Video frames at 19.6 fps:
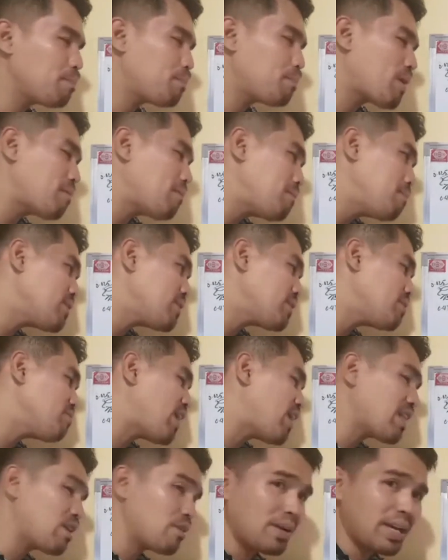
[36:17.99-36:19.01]
probability
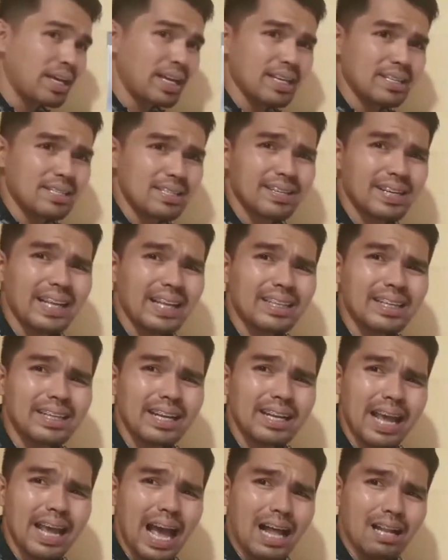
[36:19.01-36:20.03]
value is greater
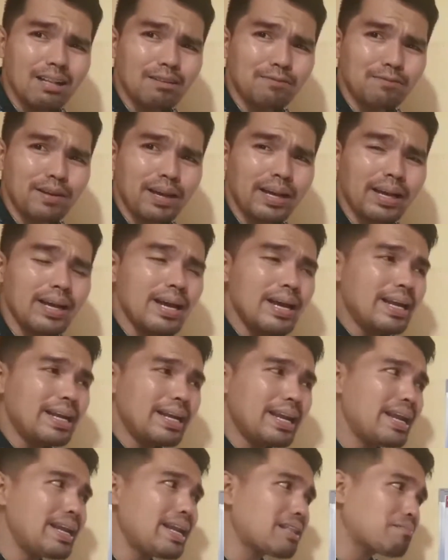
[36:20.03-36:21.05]
than the alpha,
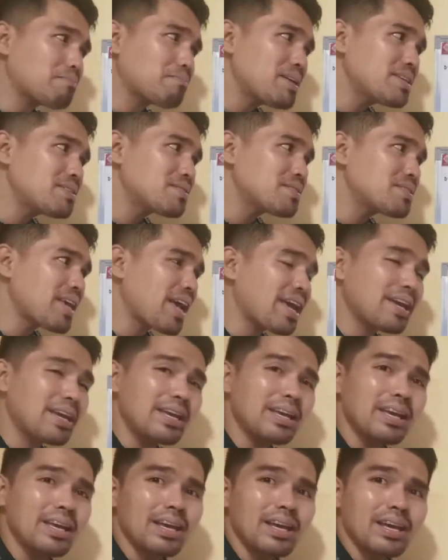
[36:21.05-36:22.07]
then that means to say